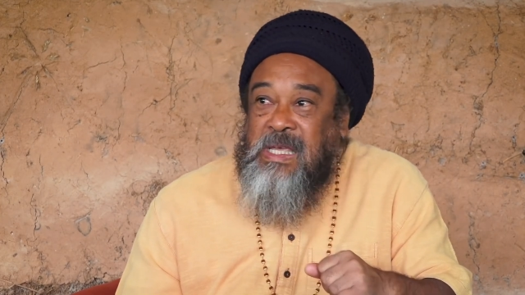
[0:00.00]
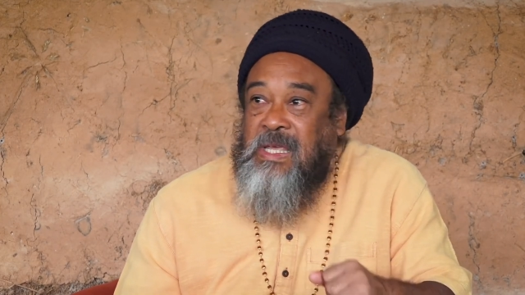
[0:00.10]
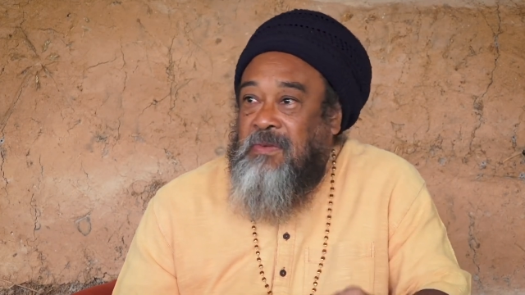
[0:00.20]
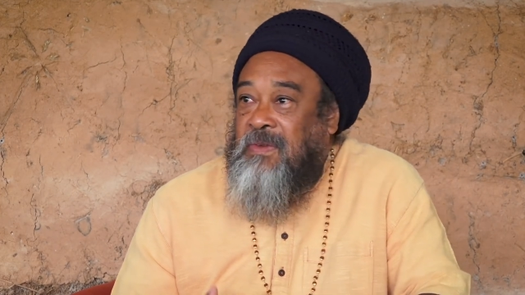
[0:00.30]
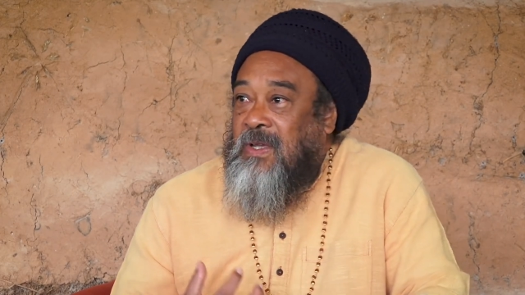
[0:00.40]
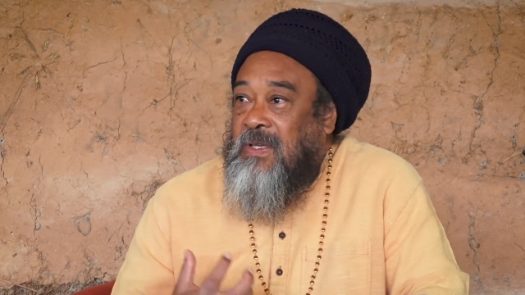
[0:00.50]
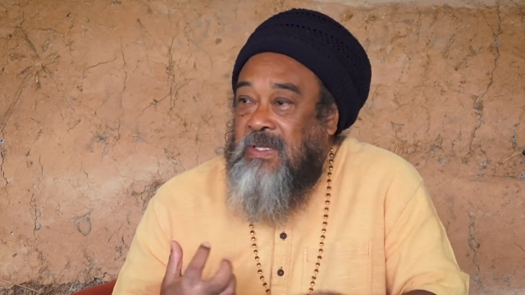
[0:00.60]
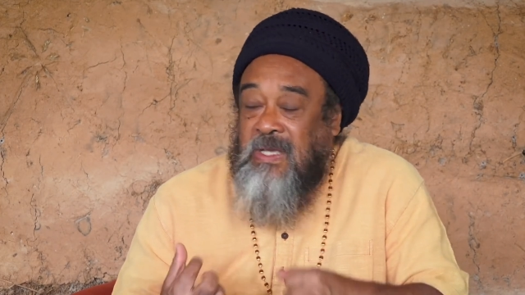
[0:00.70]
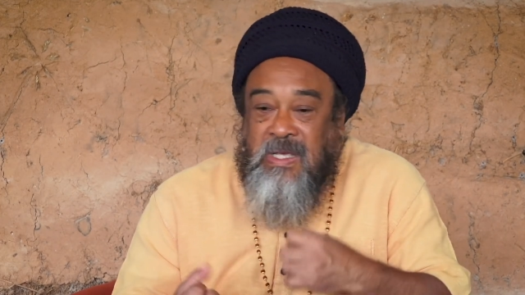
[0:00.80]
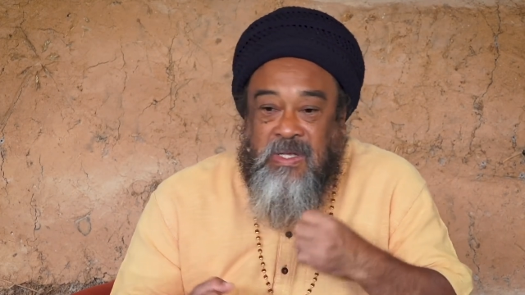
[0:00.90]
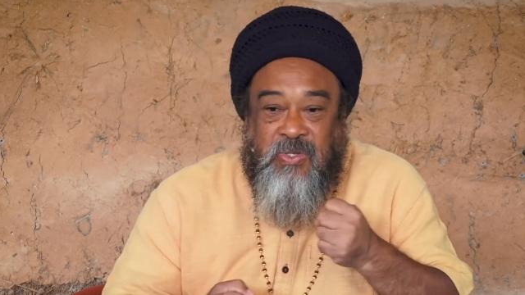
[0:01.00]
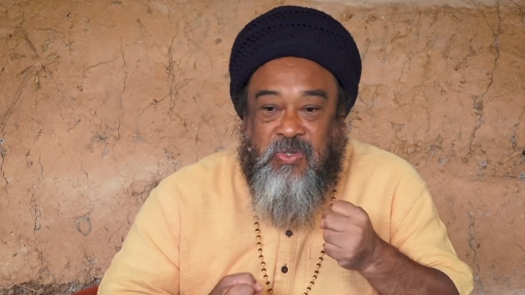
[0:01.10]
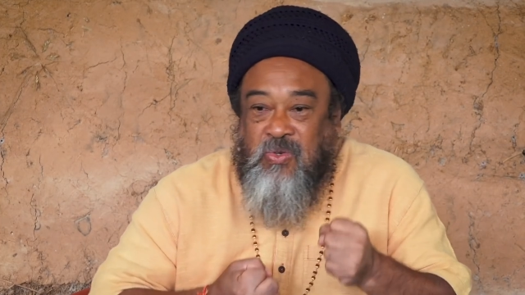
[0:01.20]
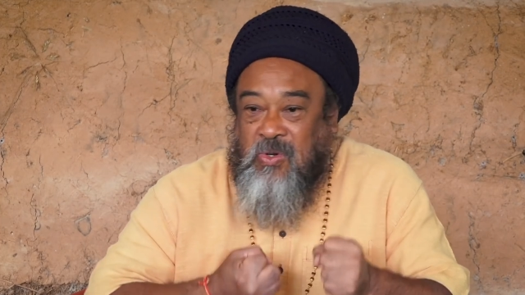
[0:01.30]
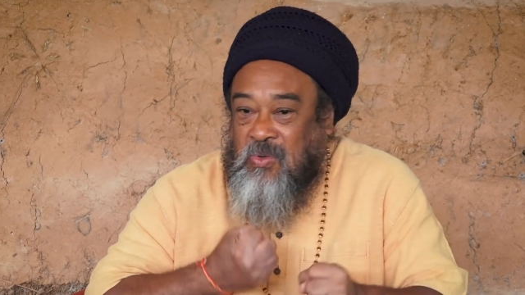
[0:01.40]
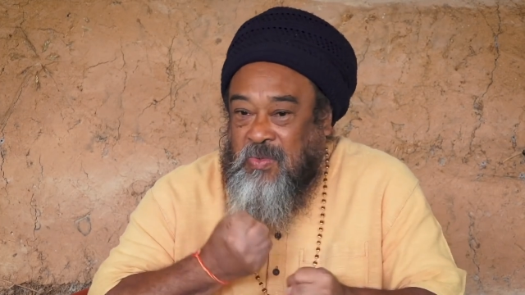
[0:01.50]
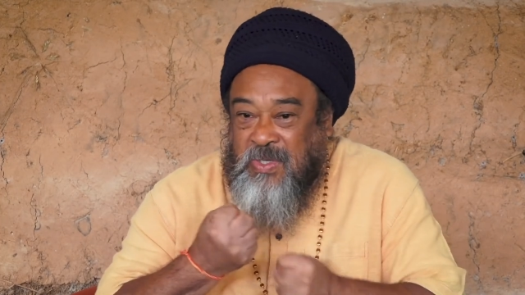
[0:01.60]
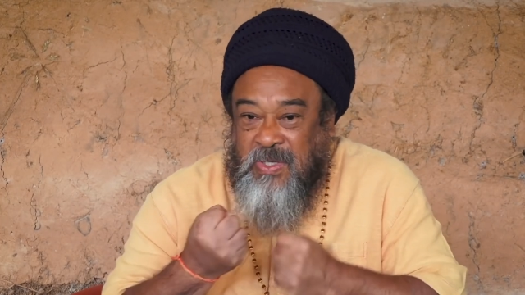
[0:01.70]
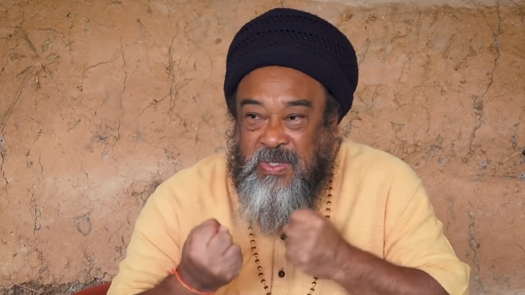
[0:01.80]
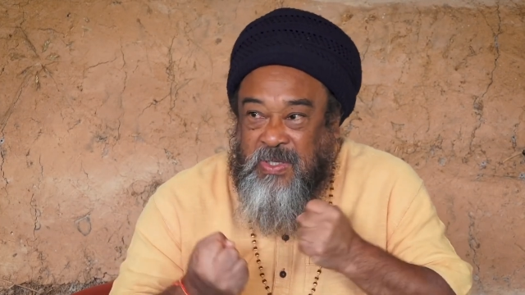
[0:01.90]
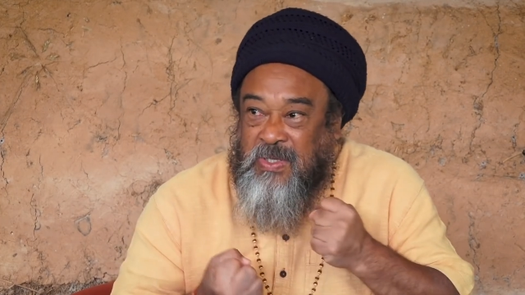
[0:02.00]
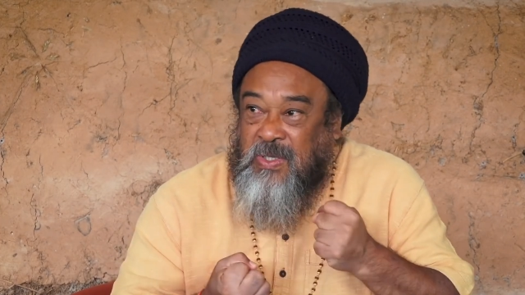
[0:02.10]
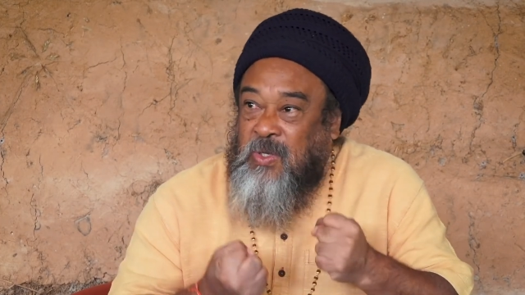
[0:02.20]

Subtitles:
if there's strong resistance,